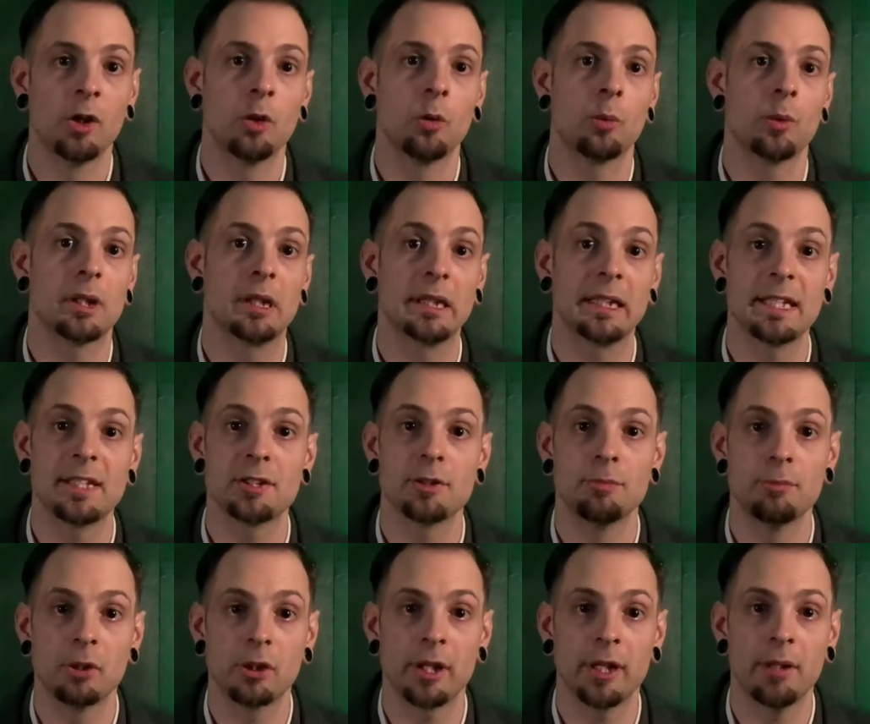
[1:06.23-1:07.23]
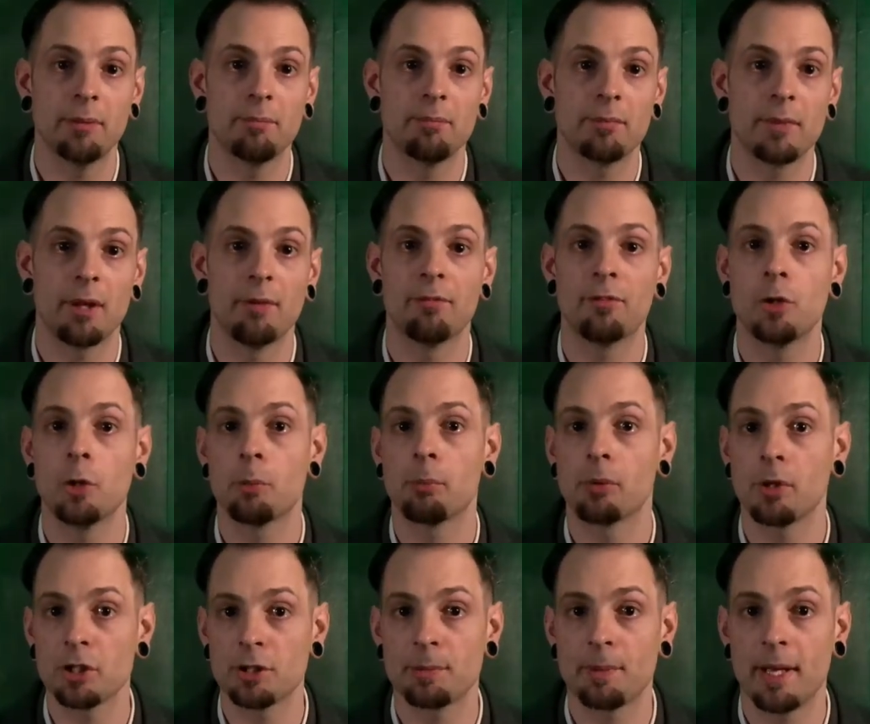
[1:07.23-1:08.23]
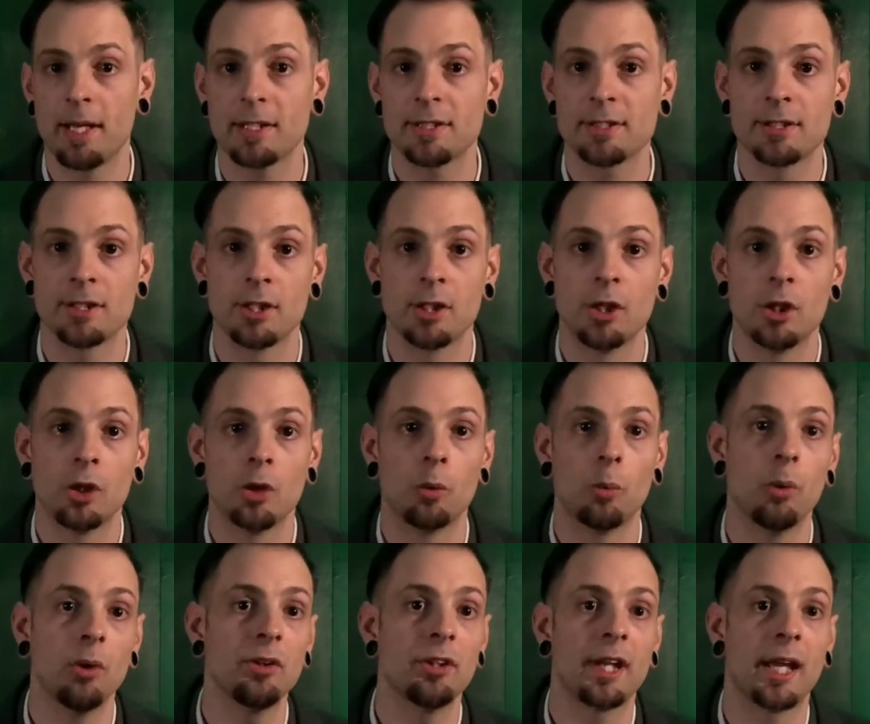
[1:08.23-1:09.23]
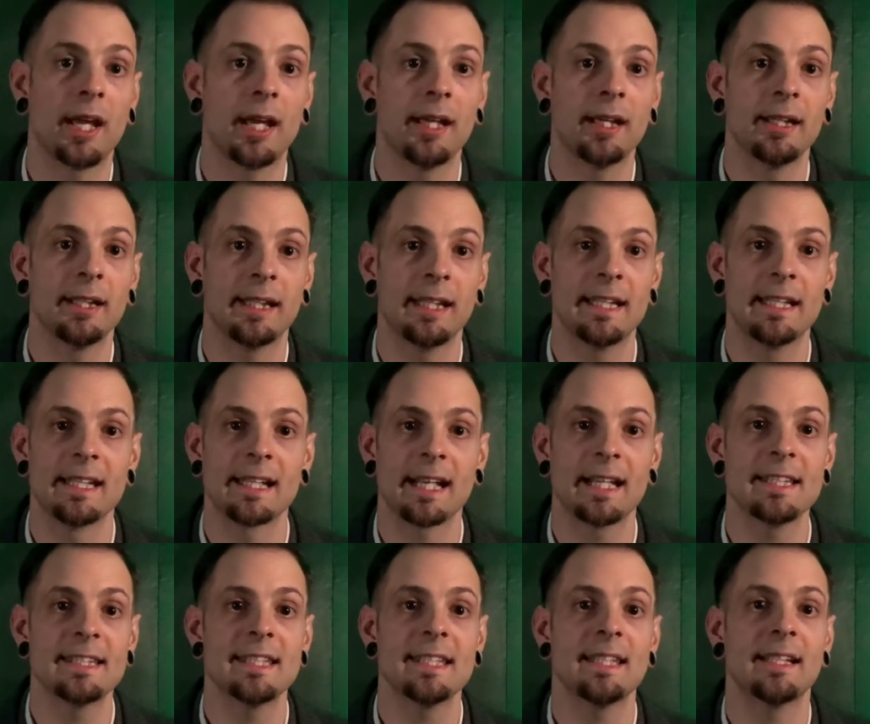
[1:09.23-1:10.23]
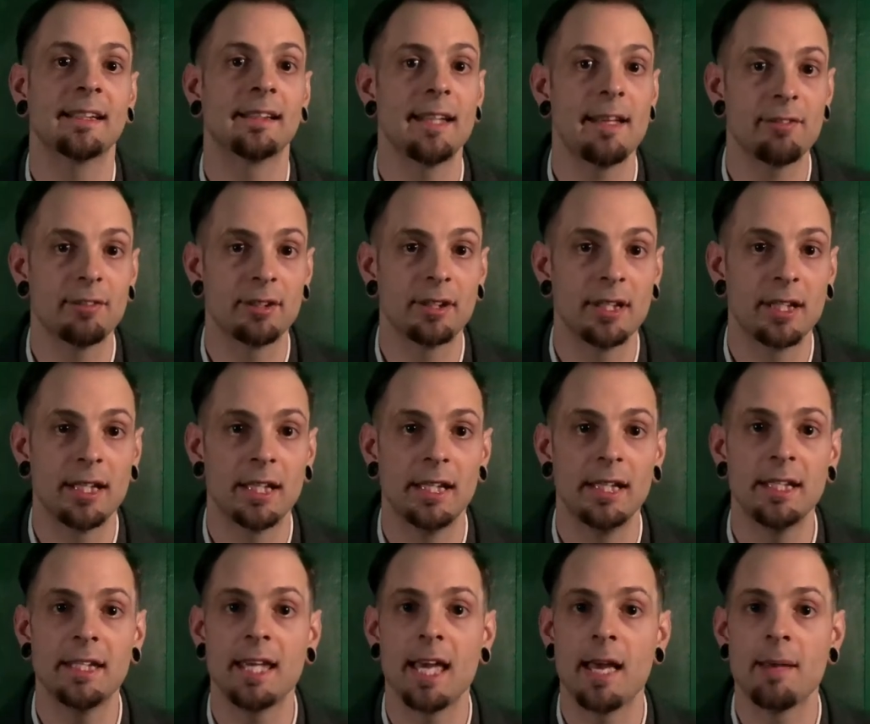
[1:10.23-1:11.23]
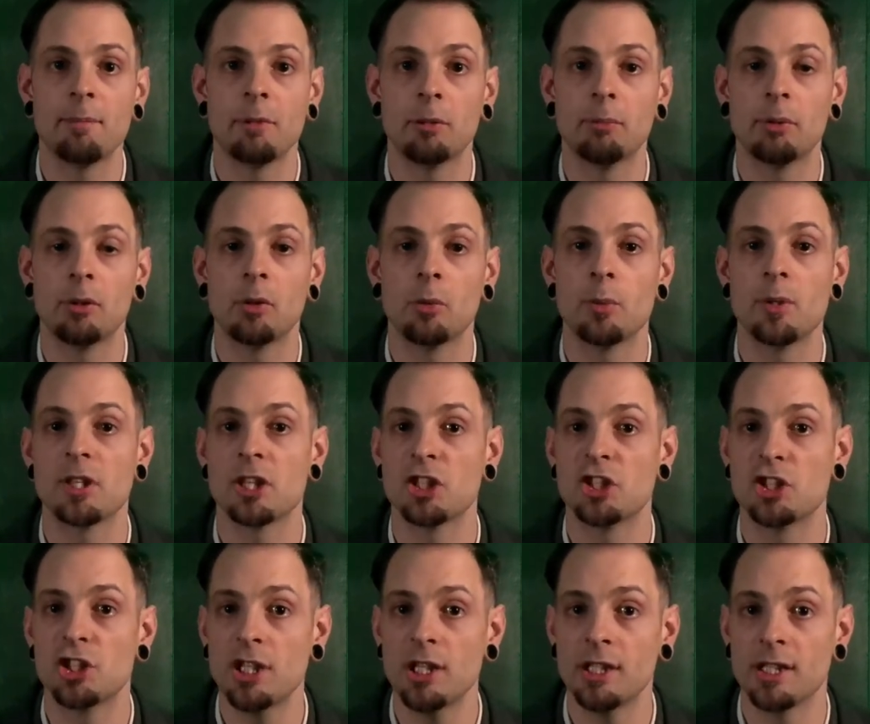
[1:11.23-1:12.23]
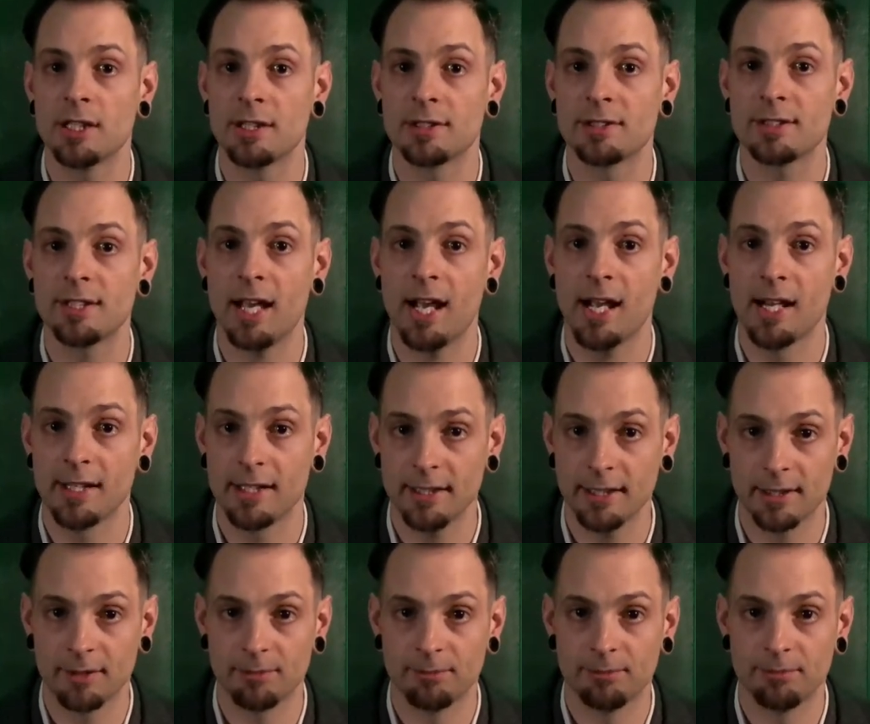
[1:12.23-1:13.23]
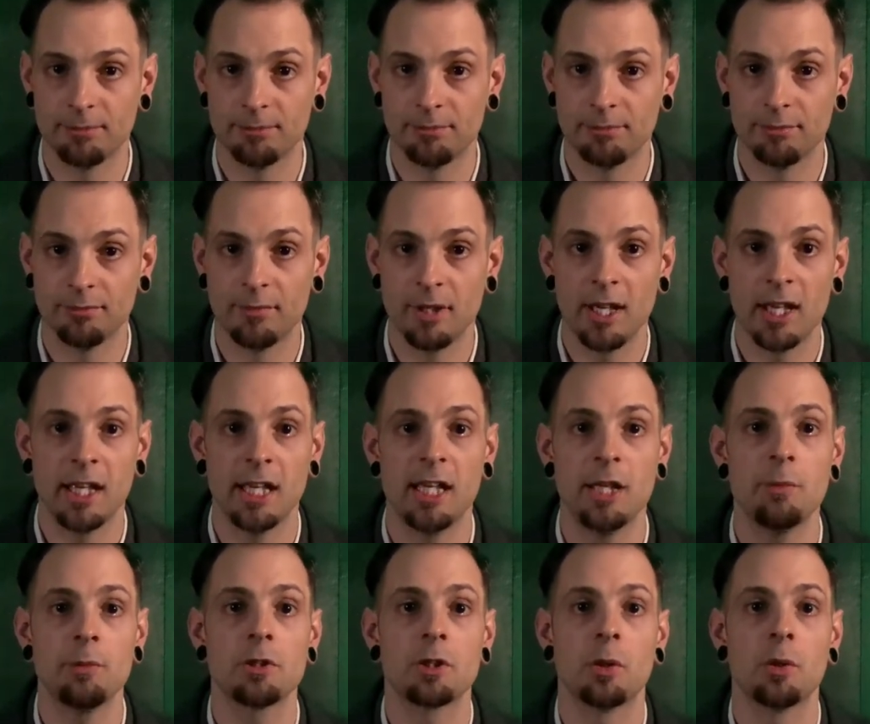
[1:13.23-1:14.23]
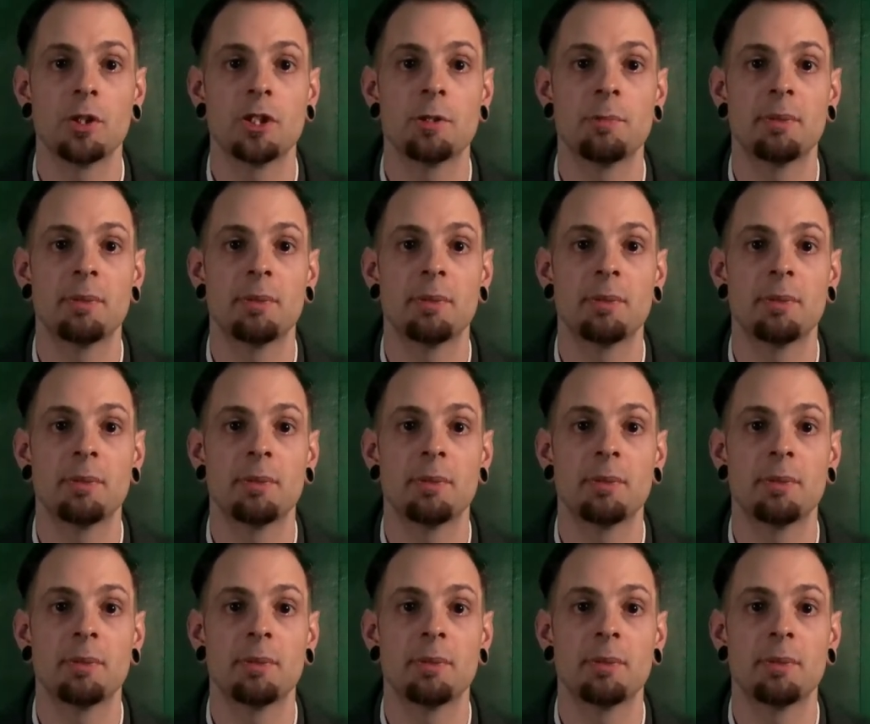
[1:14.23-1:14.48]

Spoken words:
With little money and few prospects, one day in 1911, he came up with a genius idea. He was going to